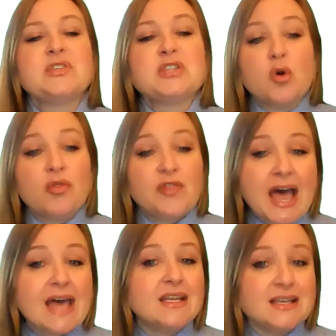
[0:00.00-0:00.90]
So
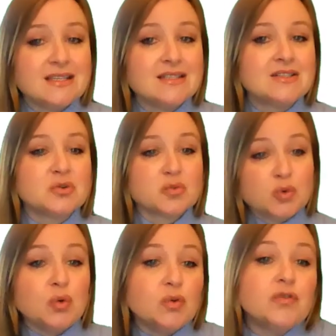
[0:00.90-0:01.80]
that is the
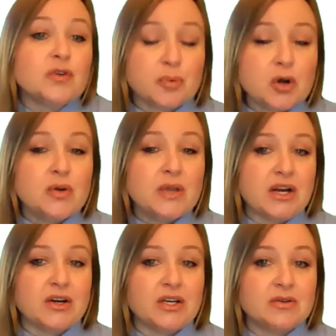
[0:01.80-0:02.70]
rule for
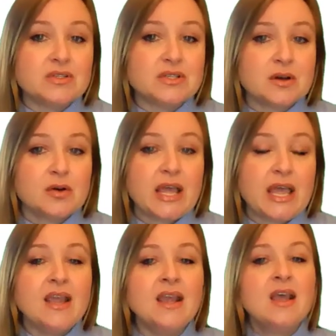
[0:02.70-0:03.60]
prokaryotes.
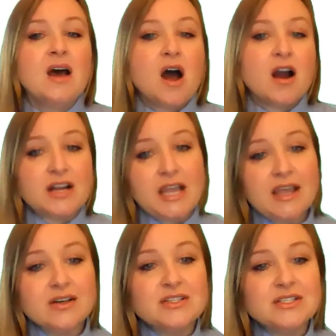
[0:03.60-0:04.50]
Okay.
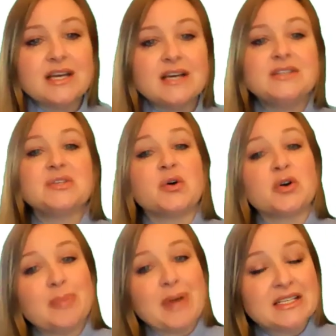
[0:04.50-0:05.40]
Archaeal cells
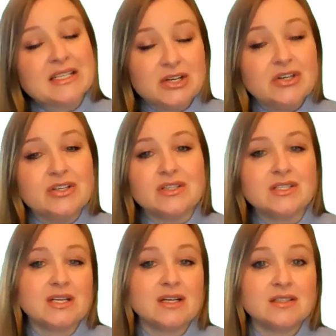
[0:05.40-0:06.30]
or
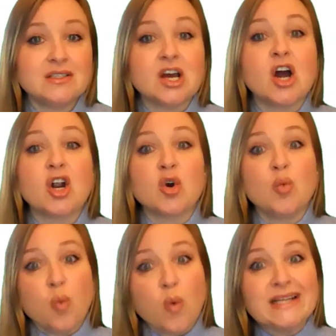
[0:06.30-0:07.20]
bacterial cells are
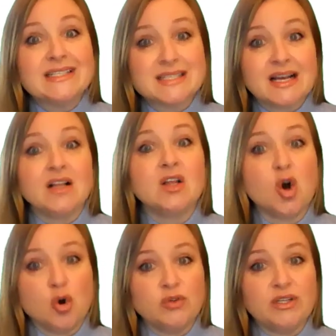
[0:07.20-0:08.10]
one
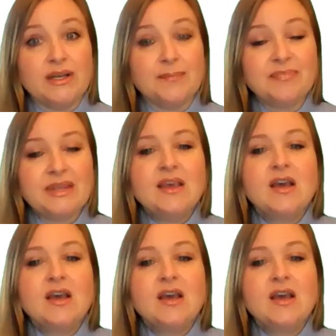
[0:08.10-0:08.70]
cell only.